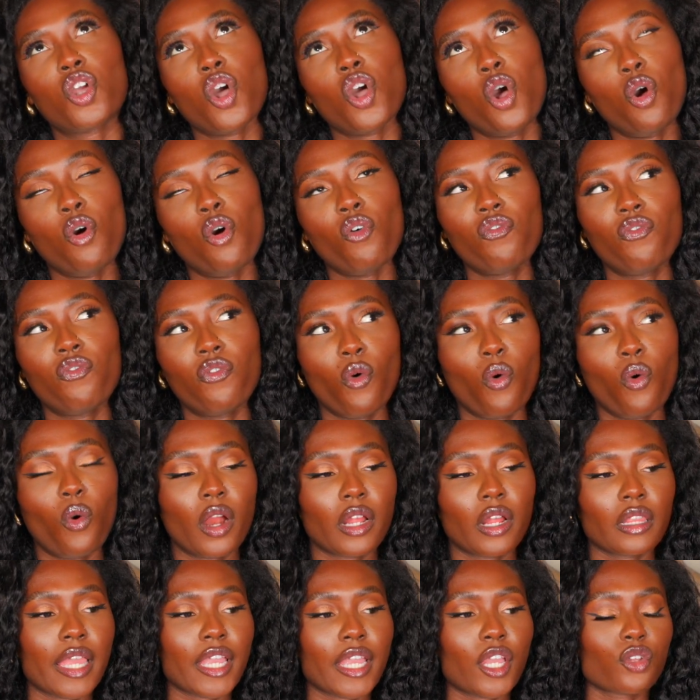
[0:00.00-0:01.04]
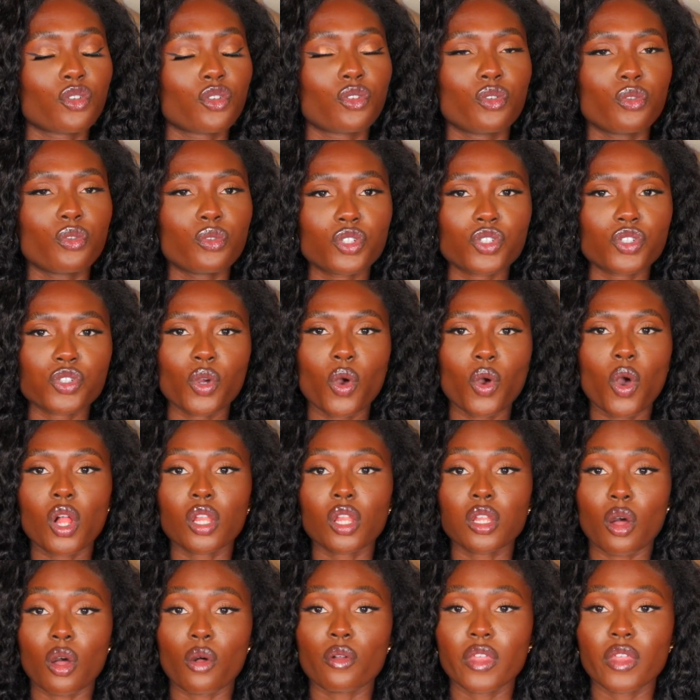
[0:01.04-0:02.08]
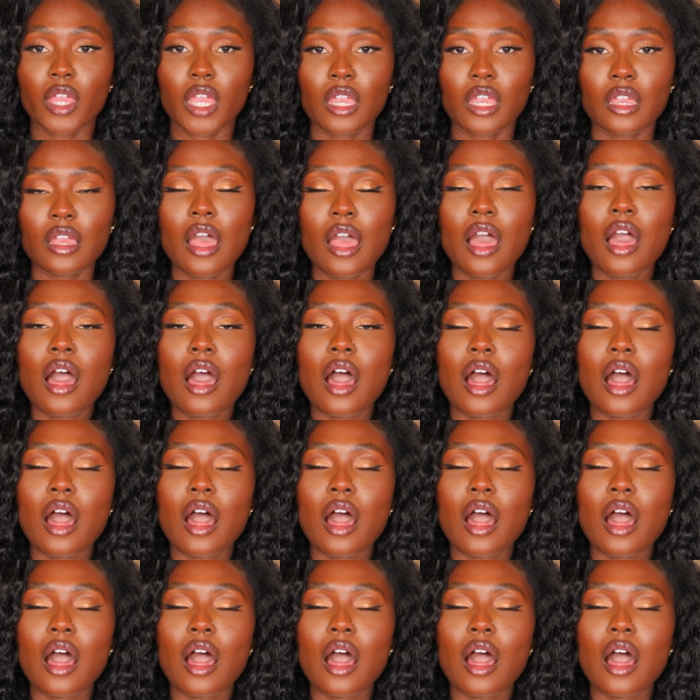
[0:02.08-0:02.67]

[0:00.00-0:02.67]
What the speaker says: go for like neutral clothing,